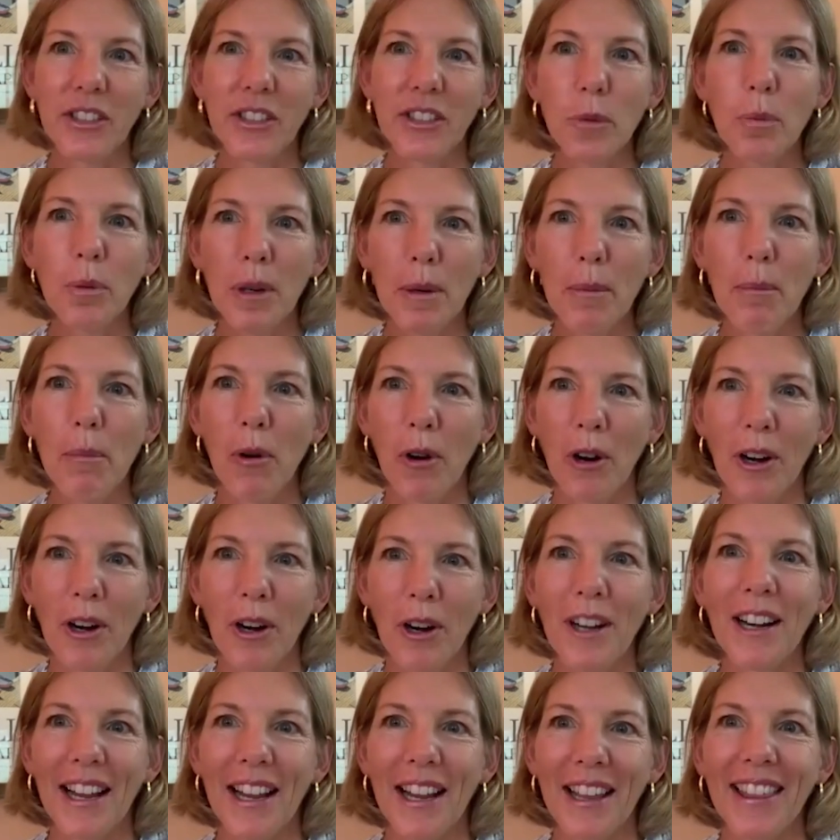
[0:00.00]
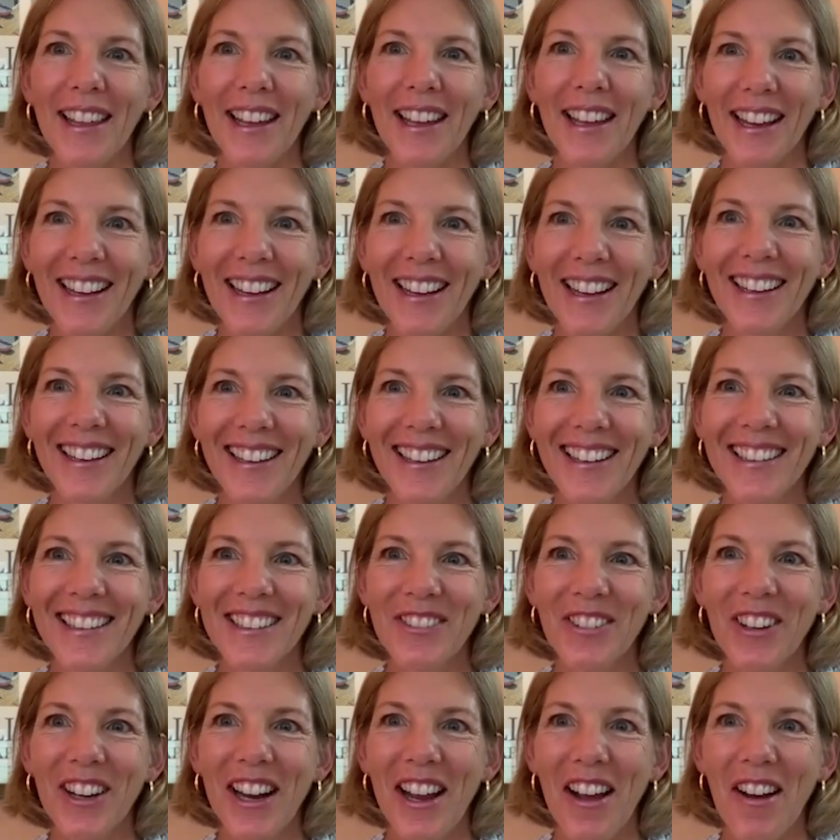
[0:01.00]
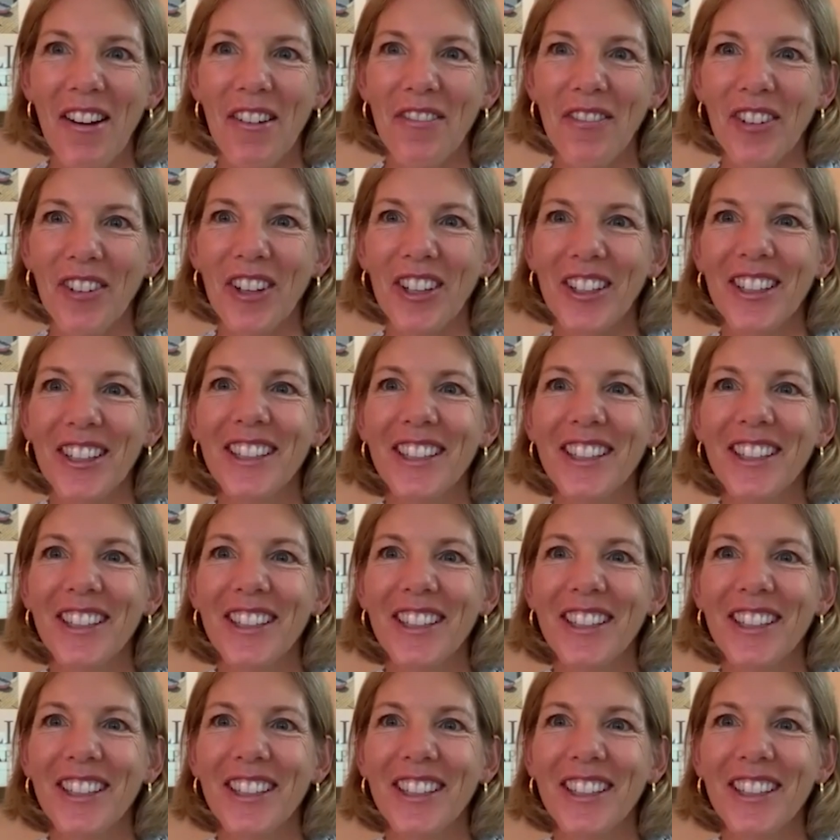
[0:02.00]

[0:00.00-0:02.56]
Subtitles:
super important, I think. It's very helpful.